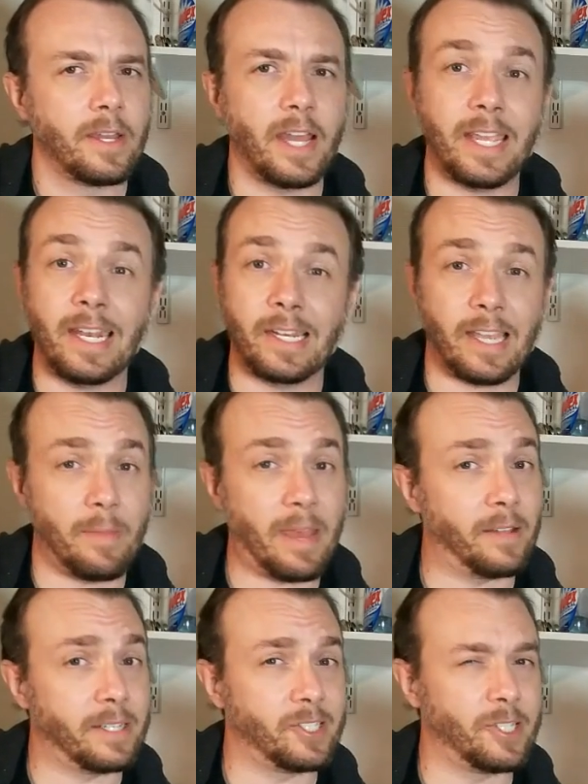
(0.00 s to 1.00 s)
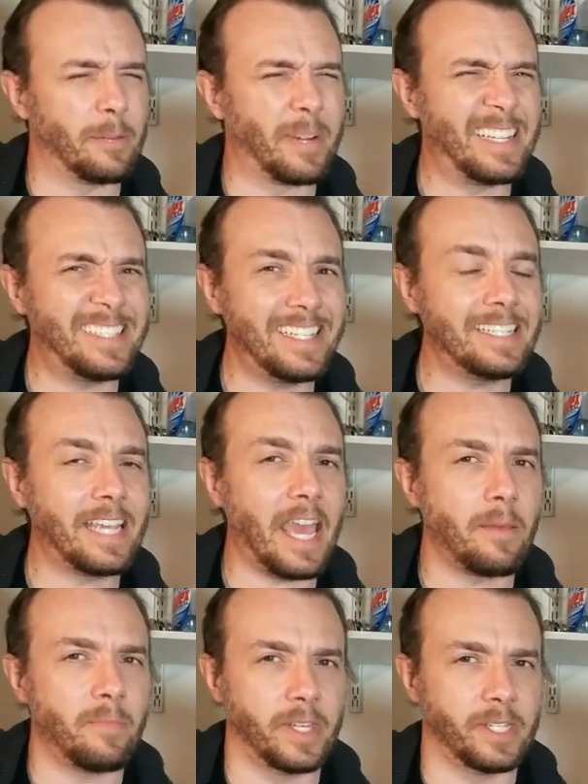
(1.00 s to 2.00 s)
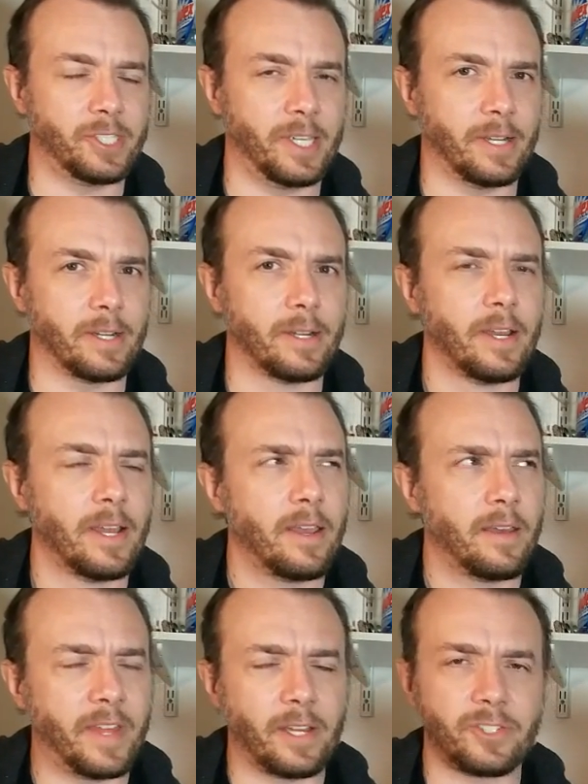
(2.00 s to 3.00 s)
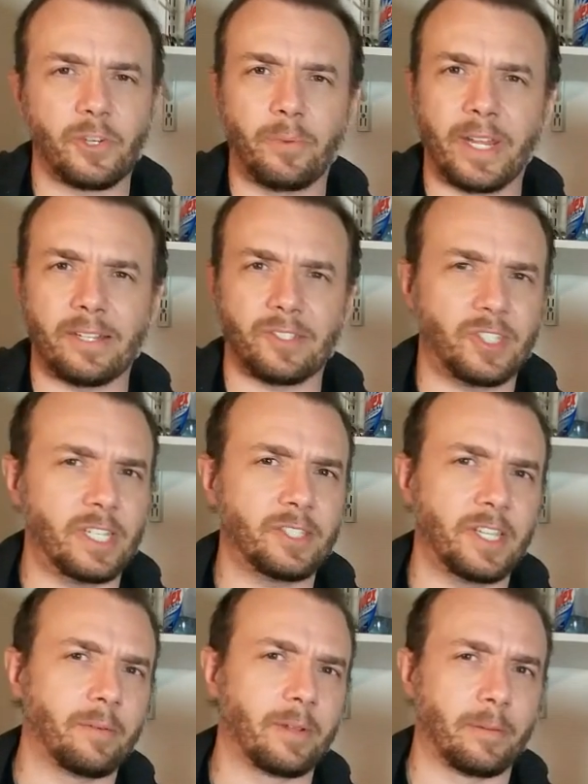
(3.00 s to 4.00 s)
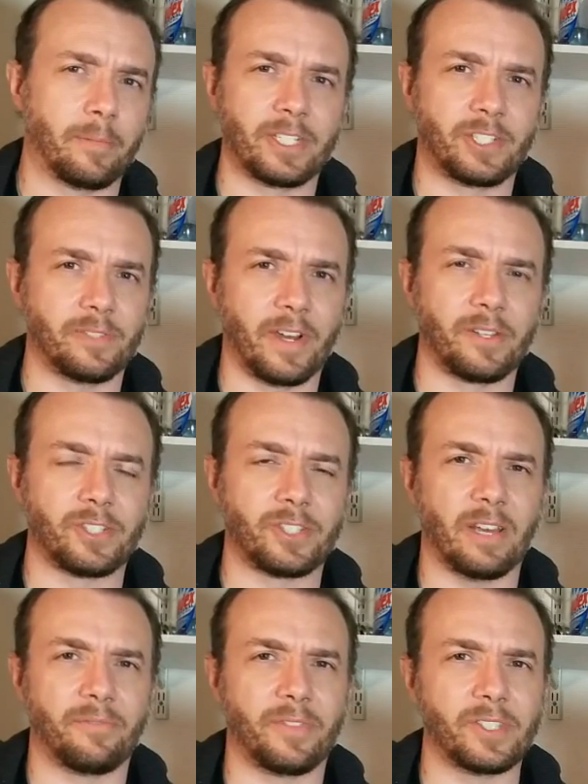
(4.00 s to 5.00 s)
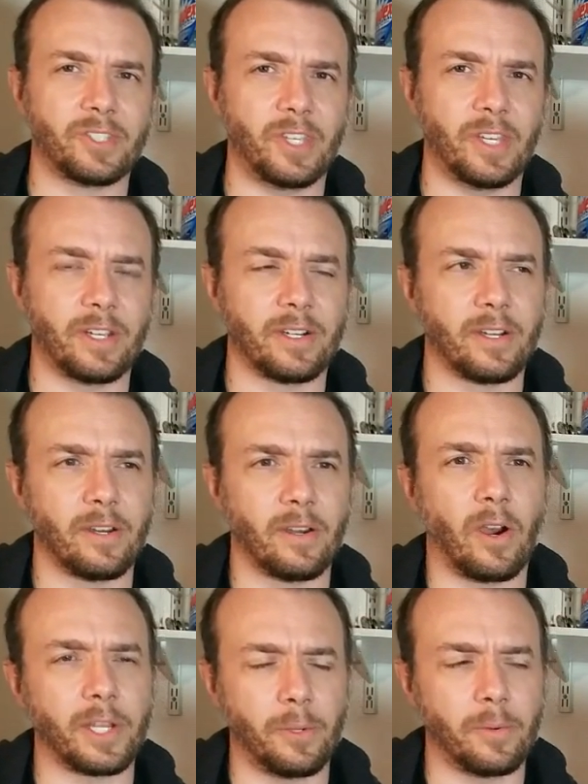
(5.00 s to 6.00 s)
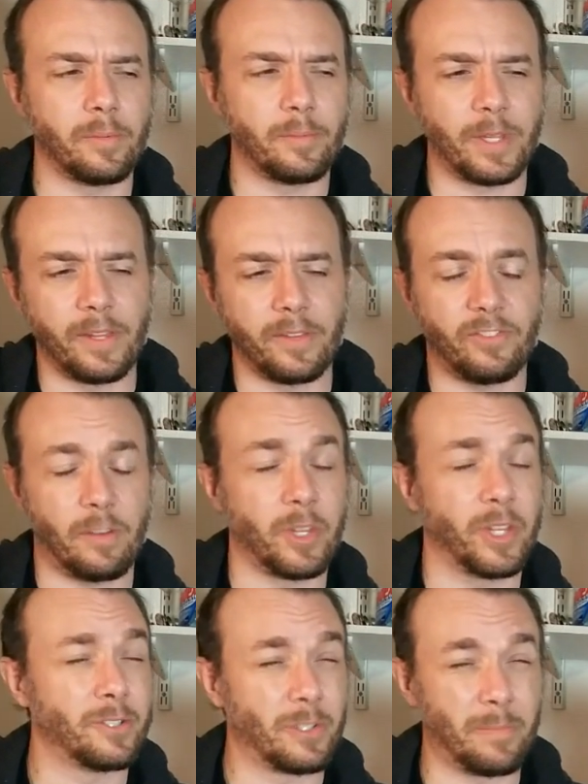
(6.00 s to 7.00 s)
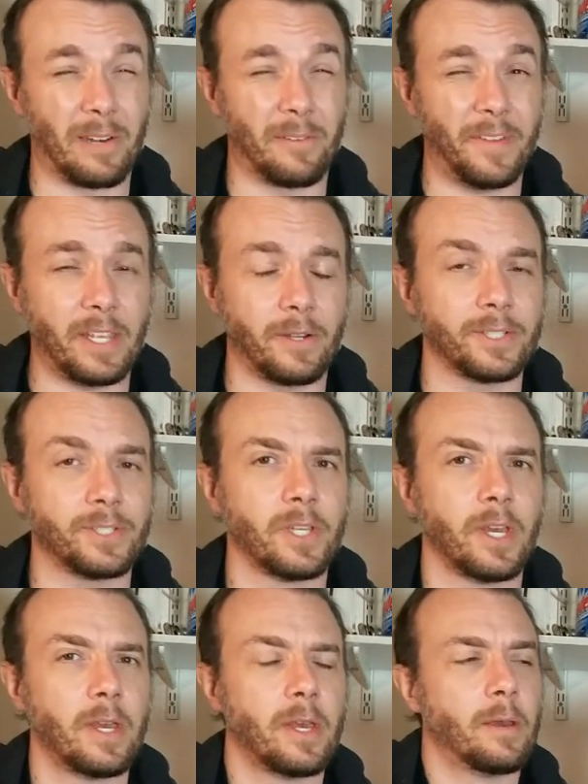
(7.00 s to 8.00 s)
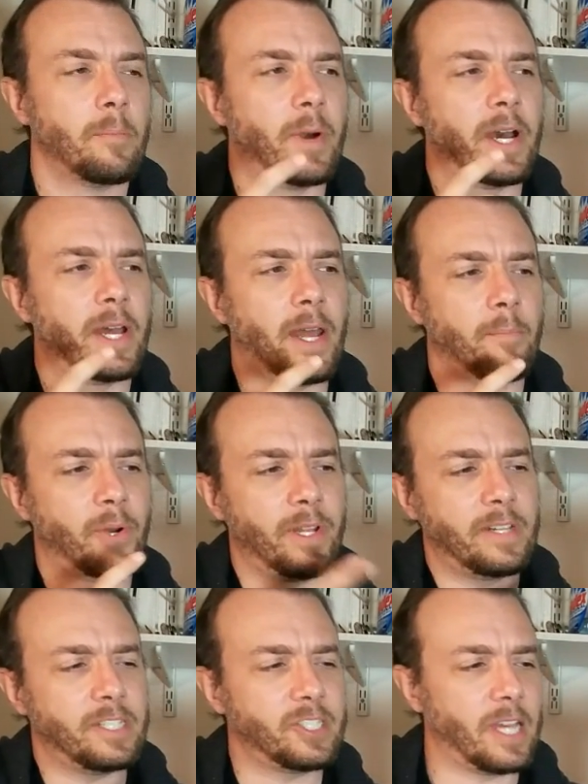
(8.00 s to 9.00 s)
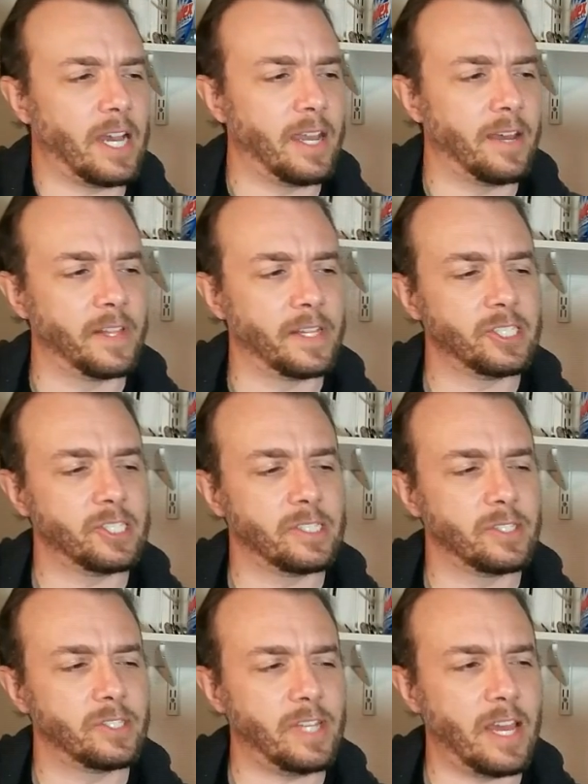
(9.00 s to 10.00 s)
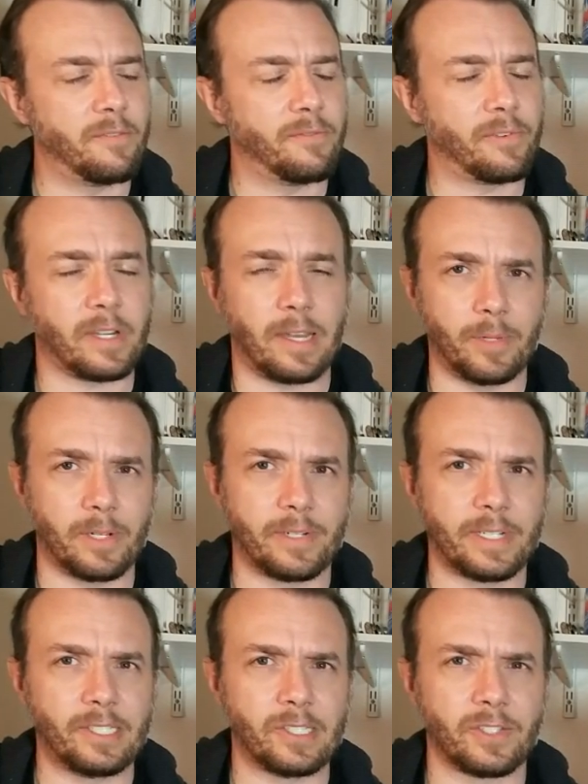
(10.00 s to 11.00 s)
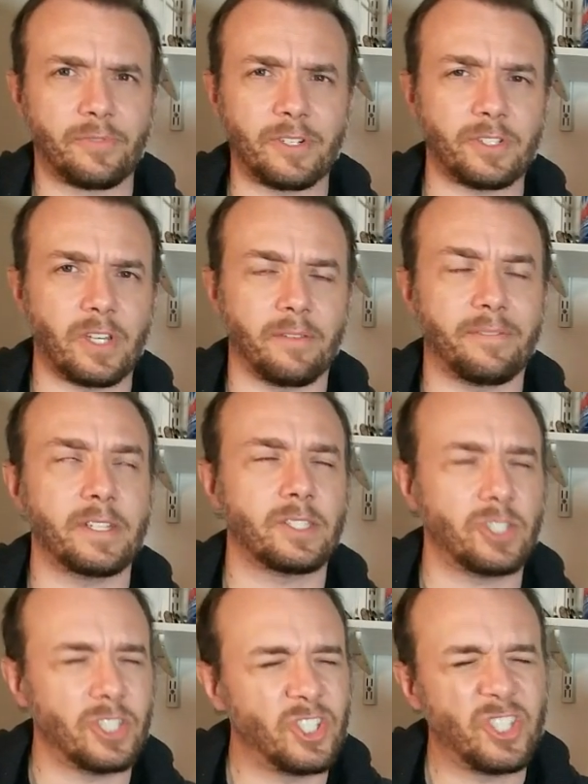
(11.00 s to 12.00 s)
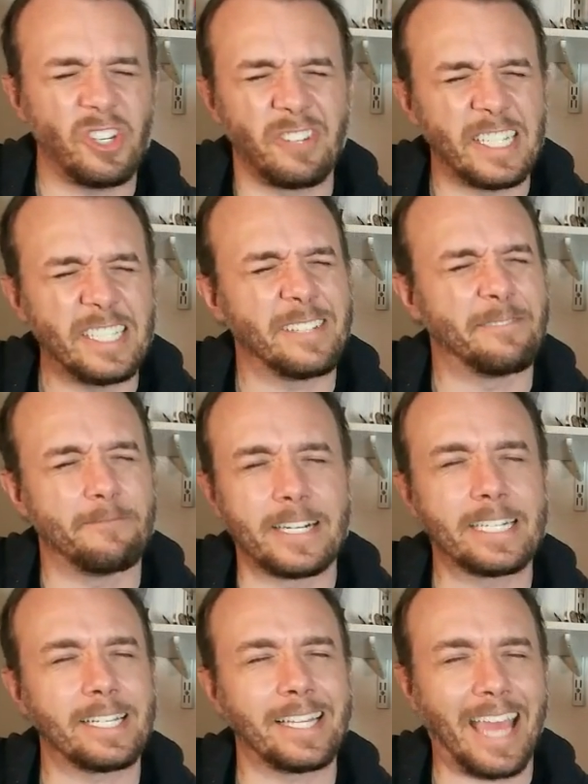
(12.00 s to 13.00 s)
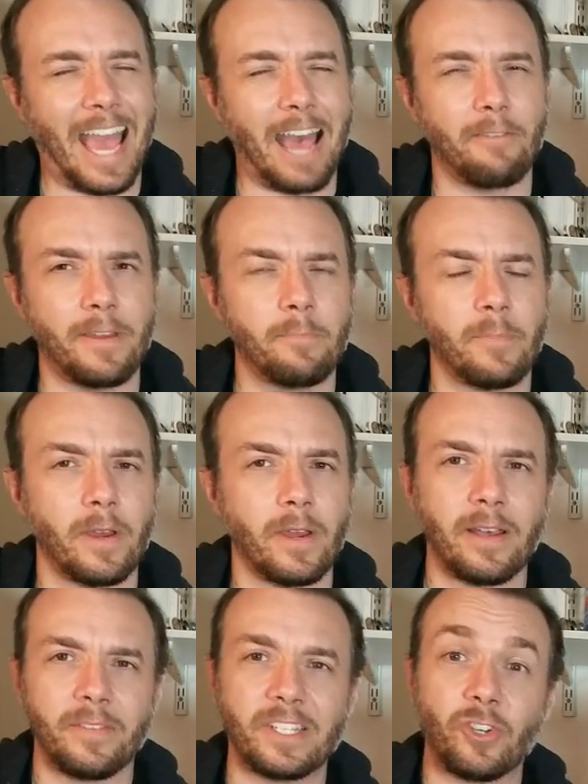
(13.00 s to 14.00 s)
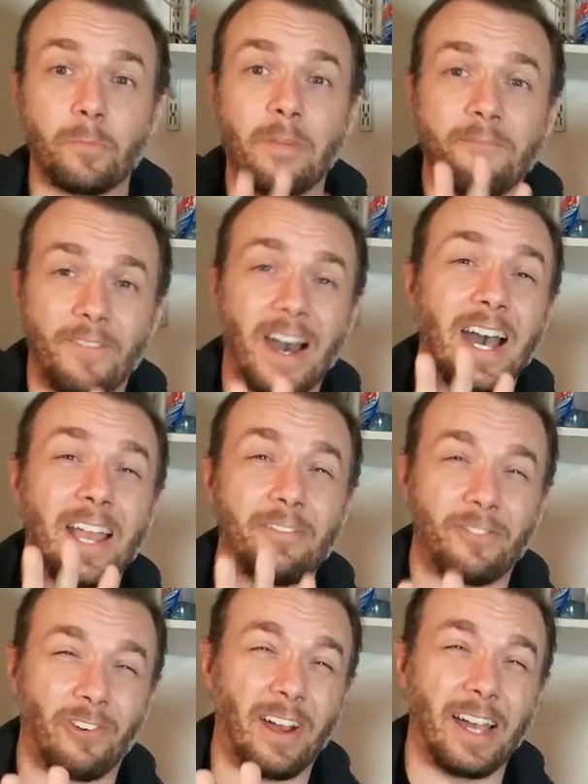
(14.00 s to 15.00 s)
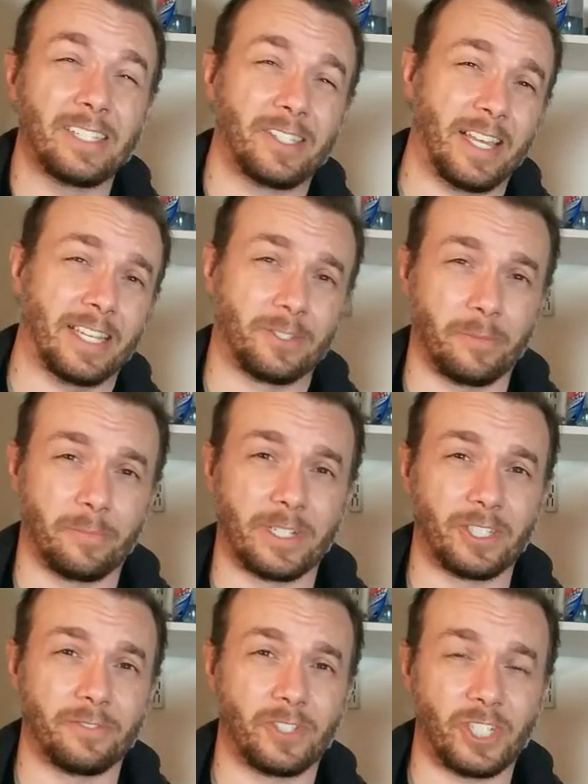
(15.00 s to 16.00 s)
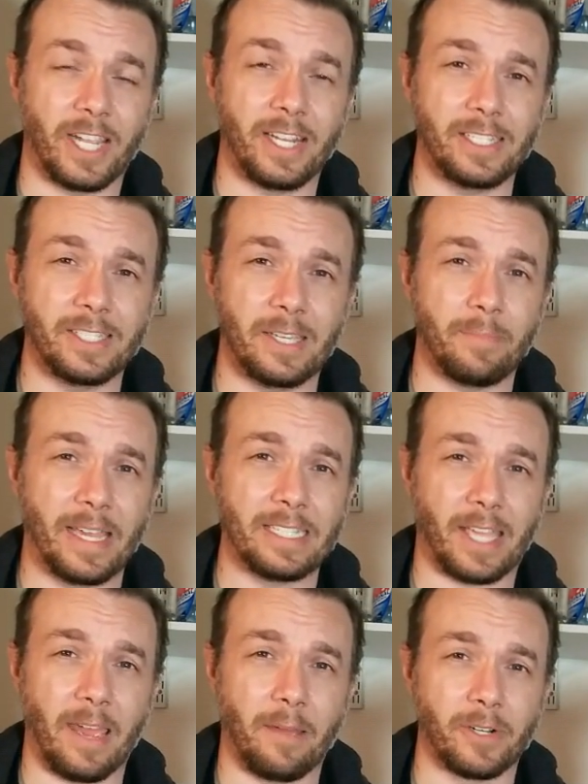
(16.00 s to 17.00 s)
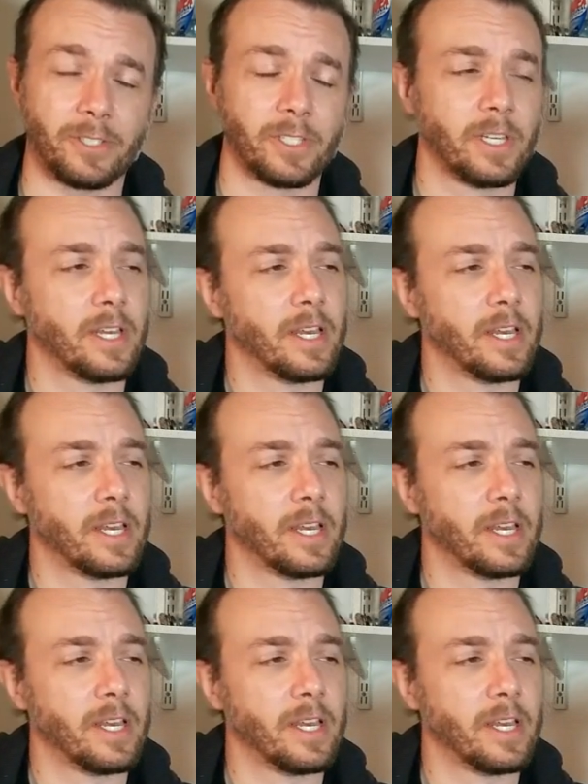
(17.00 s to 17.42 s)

Now, he didn't come out this year, but I did get him this year. And they also put out Cesium and a bunch of other stuff this year. Arguably, some of those are better figures. But I'm putting this guy on the list instead for a couple of reasons. First off, it's just so nice to finally have him. This took me 5 tries thanks to a bunch of Chinese eBay scammers.